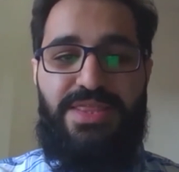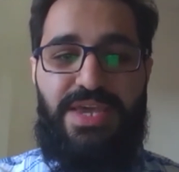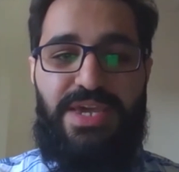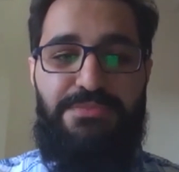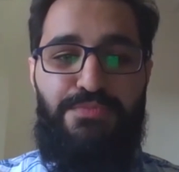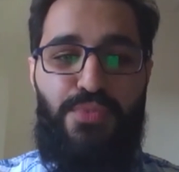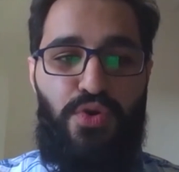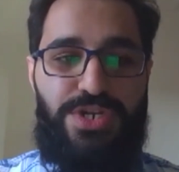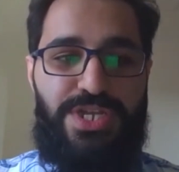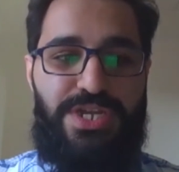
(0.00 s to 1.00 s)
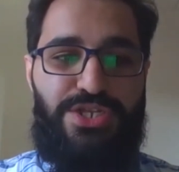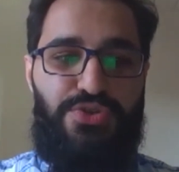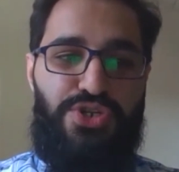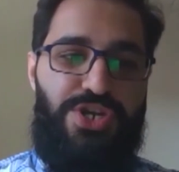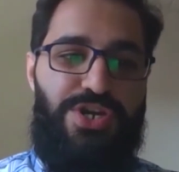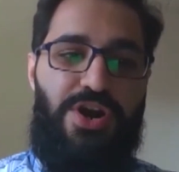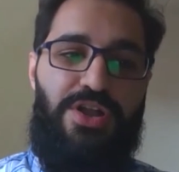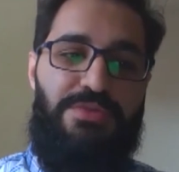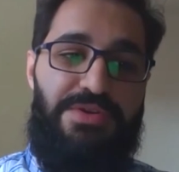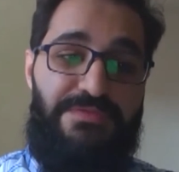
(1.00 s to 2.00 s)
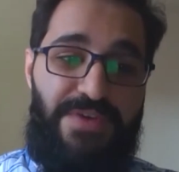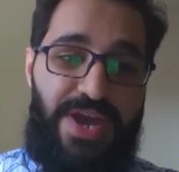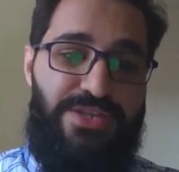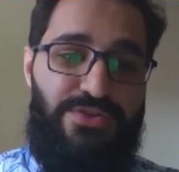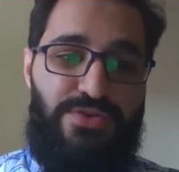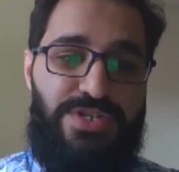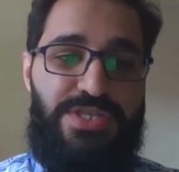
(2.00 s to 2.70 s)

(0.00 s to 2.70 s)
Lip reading: the important socioeconomic factors